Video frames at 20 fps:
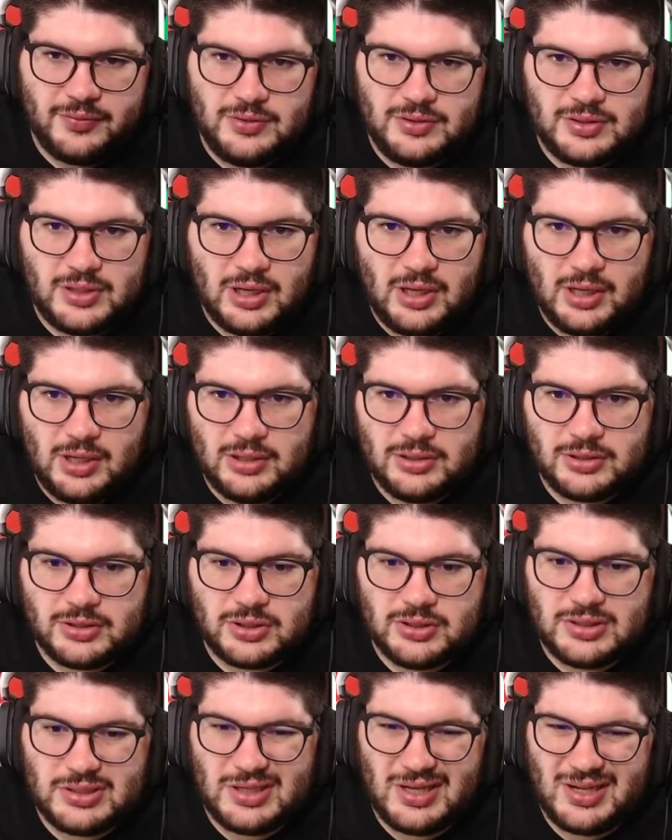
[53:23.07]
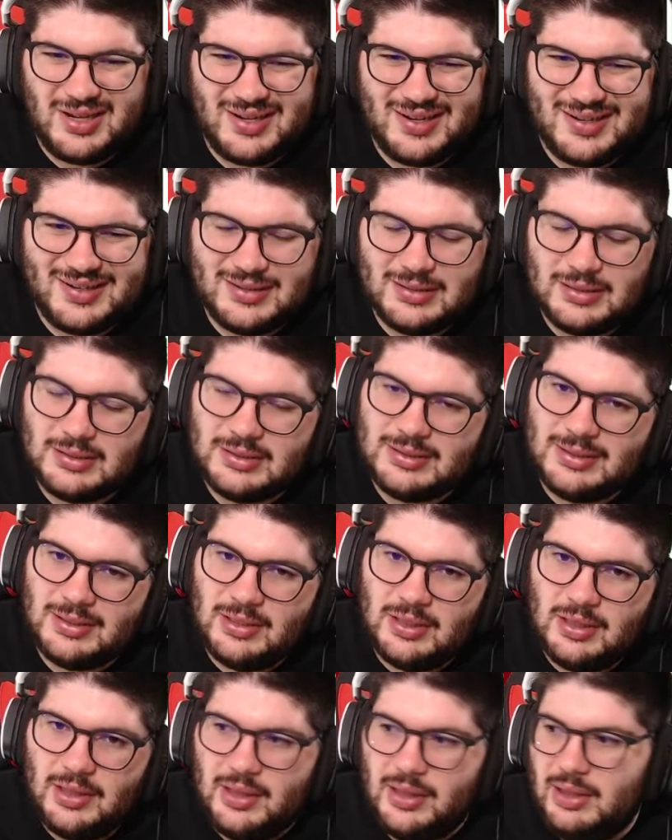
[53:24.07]
Zaha just because Zaha
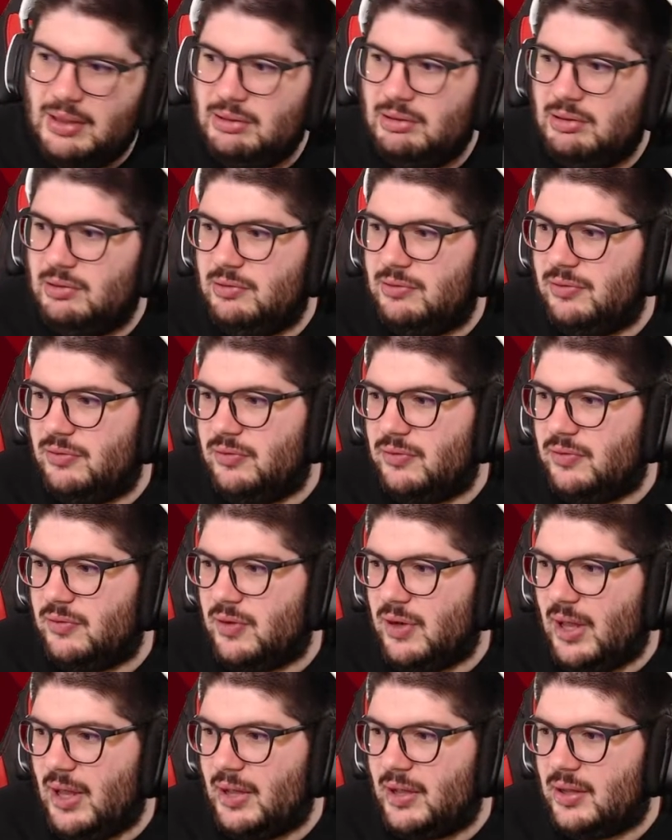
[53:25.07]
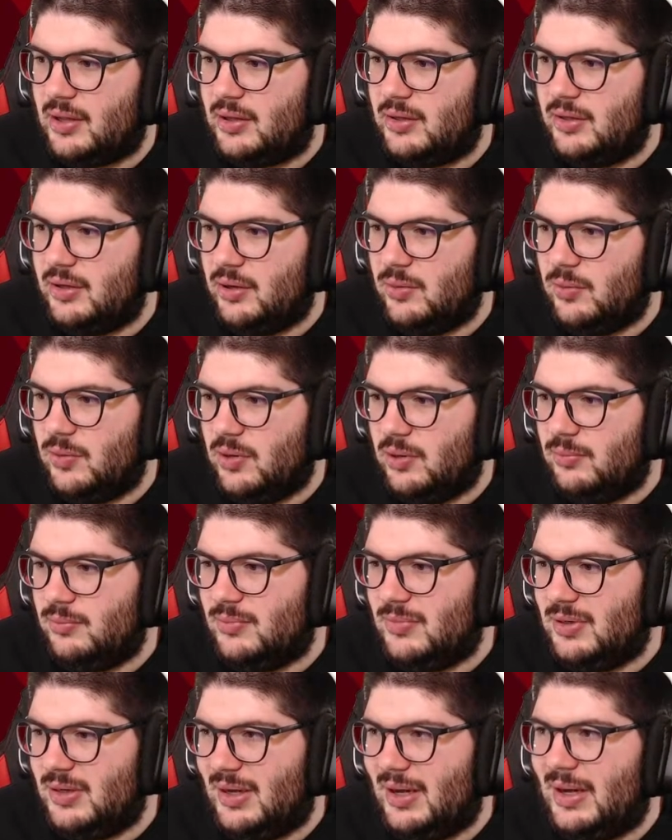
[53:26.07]
is like, you know,
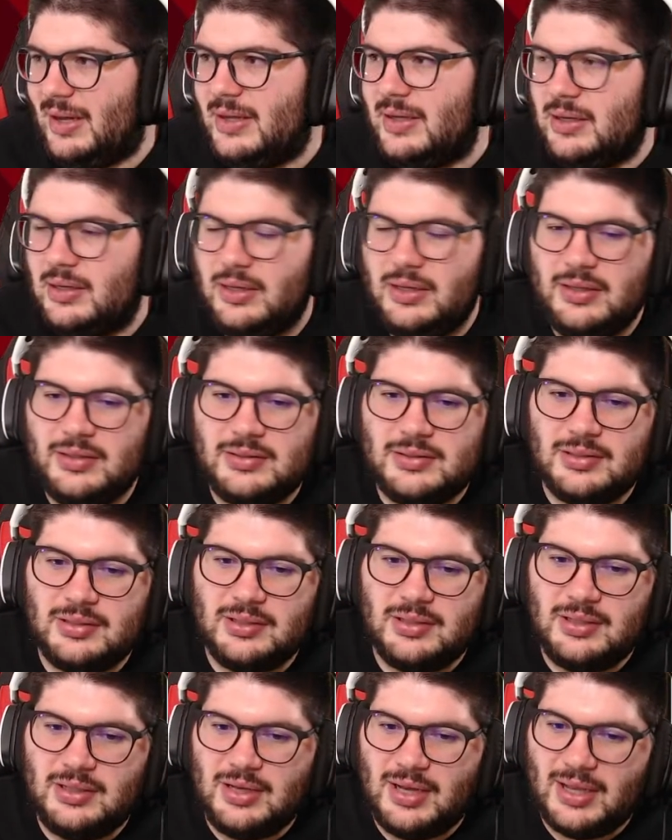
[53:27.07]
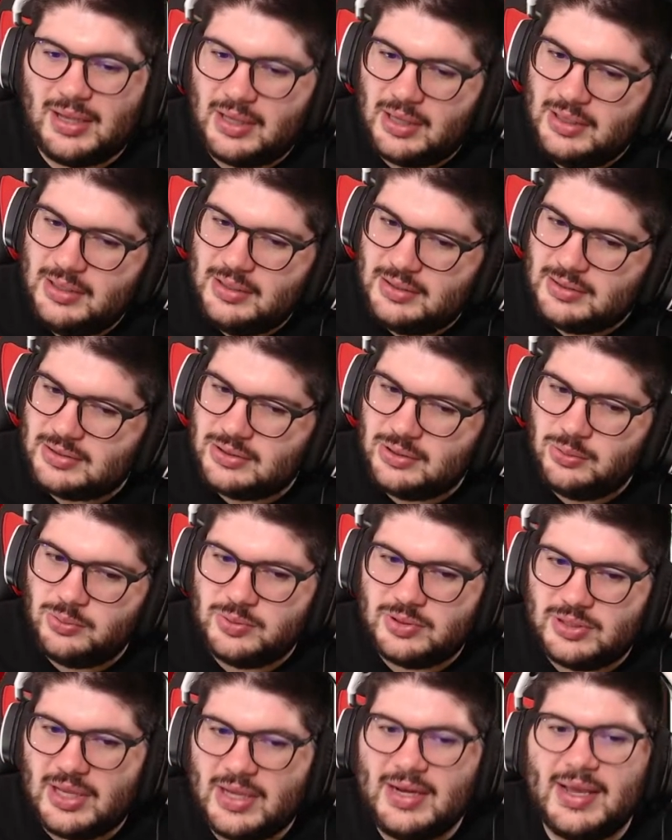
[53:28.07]
likely to like he still
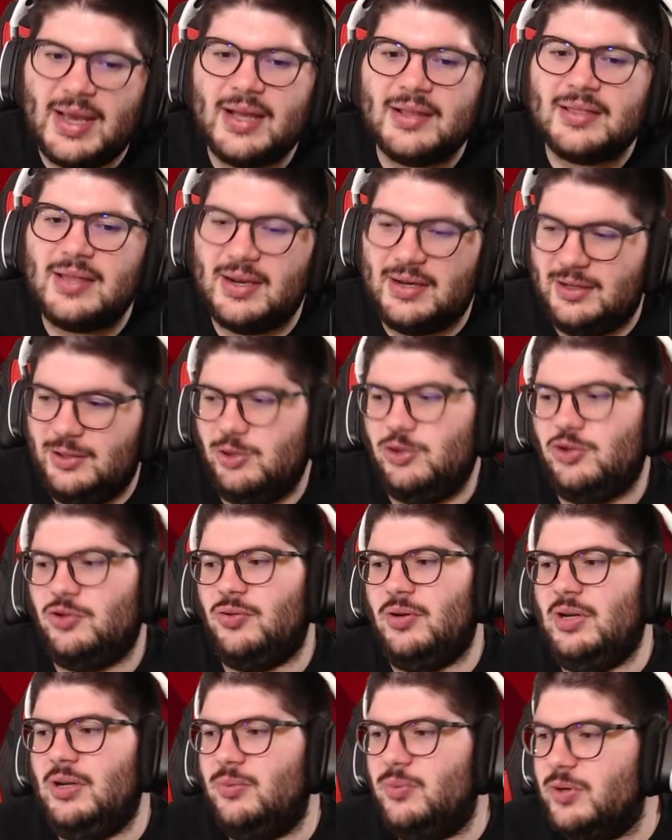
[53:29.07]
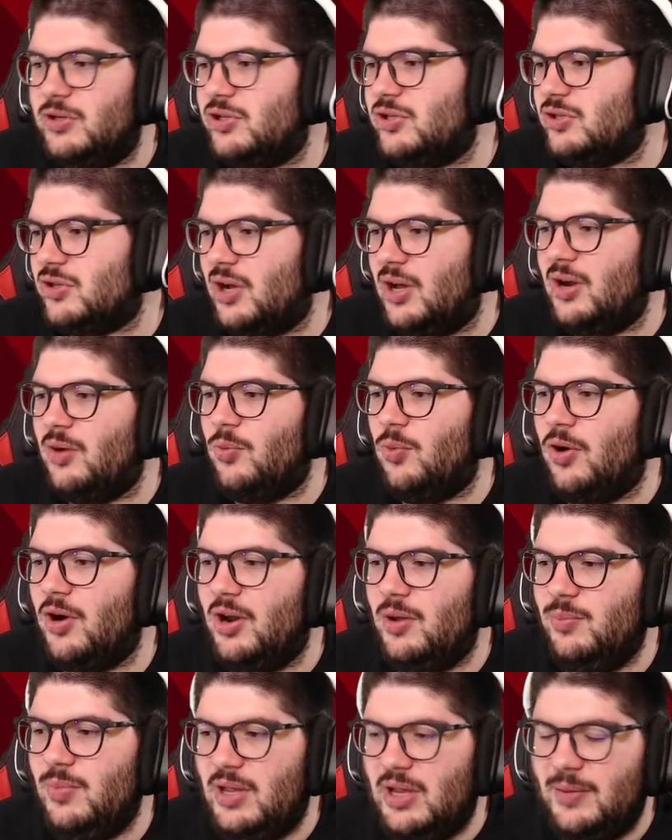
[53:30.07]
said he had that injury, which is kind of
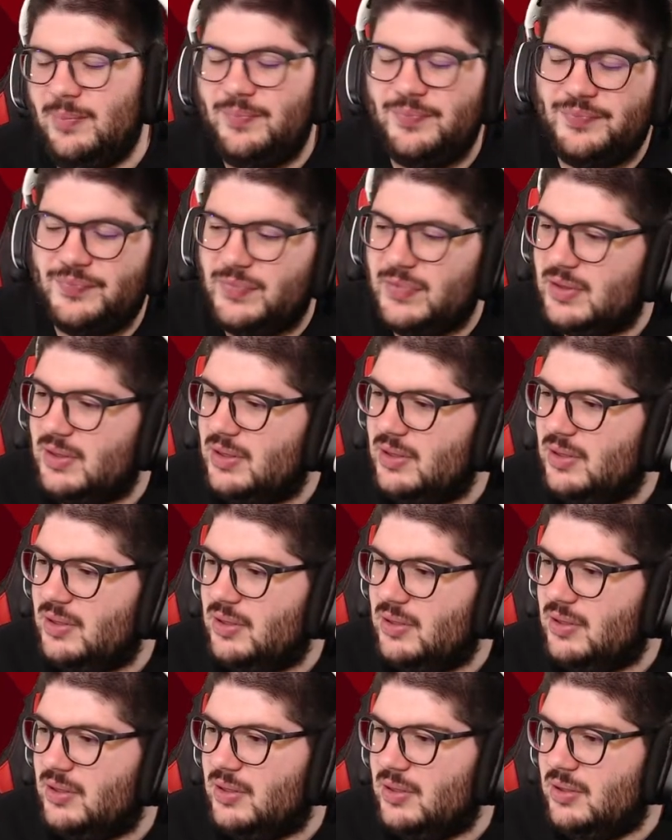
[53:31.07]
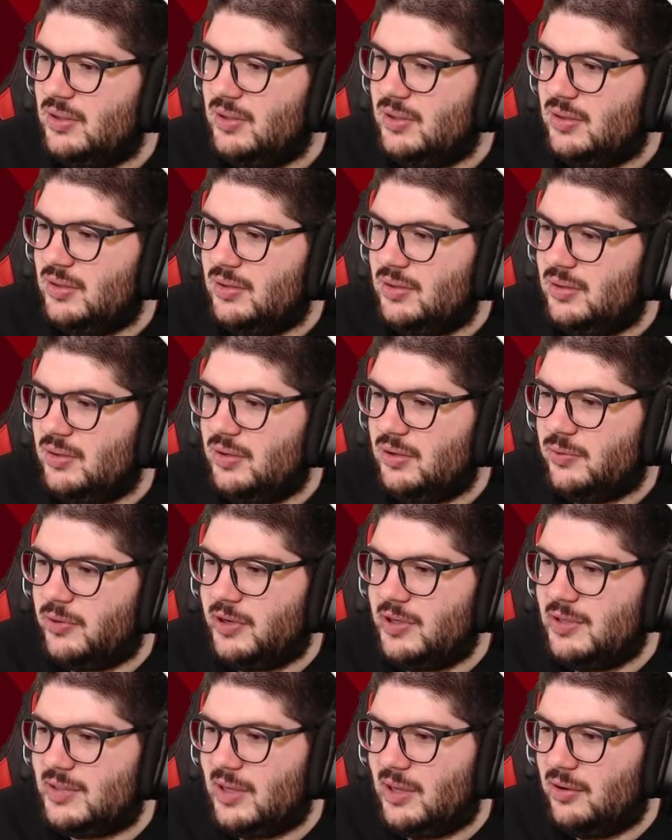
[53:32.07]
worrying me. No
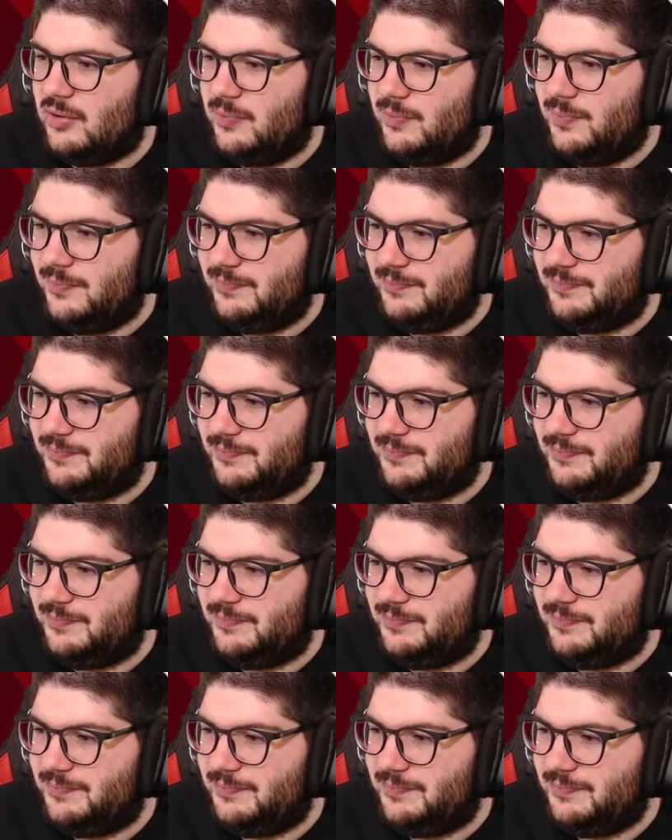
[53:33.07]
worries, Hale.